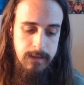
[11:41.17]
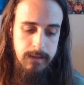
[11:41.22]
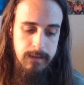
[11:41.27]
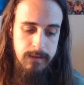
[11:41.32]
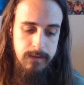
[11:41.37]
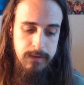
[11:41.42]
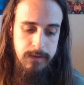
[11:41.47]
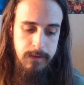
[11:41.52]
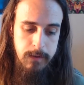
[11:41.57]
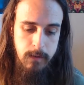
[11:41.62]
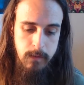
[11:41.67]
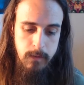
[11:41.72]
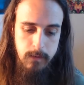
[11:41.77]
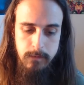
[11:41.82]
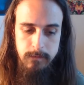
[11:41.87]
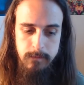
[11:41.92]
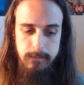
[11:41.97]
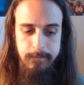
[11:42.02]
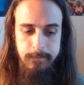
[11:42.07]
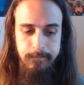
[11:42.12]
So
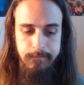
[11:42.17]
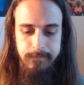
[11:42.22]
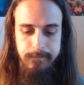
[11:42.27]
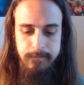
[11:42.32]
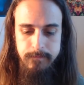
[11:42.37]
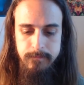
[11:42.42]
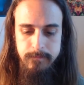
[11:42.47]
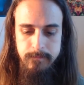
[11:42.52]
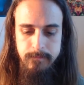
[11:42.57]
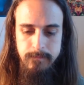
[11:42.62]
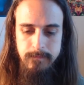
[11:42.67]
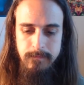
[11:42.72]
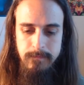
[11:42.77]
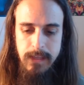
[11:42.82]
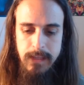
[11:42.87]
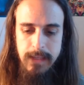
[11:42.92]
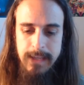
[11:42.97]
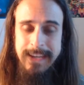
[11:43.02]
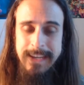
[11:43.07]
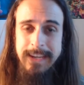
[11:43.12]

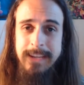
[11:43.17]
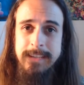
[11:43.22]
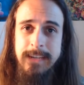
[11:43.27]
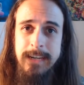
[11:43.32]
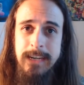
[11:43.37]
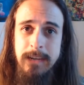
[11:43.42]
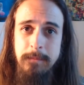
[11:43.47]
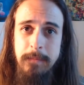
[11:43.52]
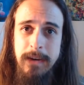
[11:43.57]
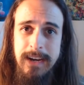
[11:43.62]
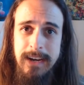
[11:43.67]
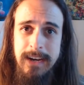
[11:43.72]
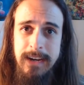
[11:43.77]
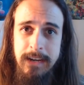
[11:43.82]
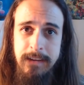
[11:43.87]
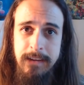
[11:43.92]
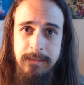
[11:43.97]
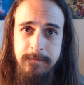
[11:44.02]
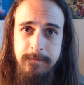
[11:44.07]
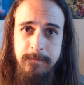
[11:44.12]
anytime
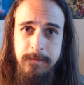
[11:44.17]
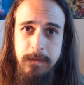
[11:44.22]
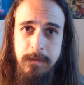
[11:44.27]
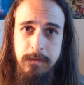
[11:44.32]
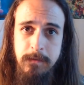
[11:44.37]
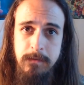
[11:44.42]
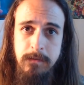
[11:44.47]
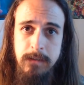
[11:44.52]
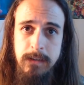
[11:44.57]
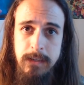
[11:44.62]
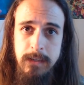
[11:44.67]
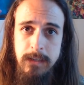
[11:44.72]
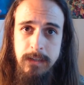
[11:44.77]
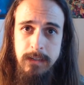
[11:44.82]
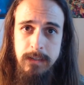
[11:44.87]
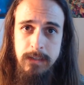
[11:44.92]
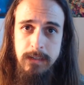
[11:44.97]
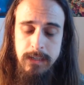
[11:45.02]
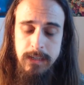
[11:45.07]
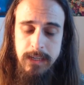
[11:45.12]
I feel
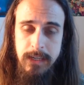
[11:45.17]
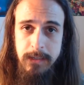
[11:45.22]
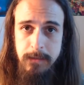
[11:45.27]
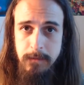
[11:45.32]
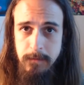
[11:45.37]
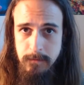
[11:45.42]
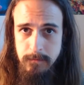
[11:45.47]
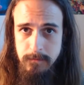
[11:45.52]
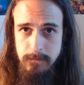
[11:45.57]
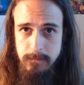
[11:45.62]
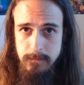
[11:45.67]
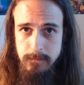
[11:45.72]
ill,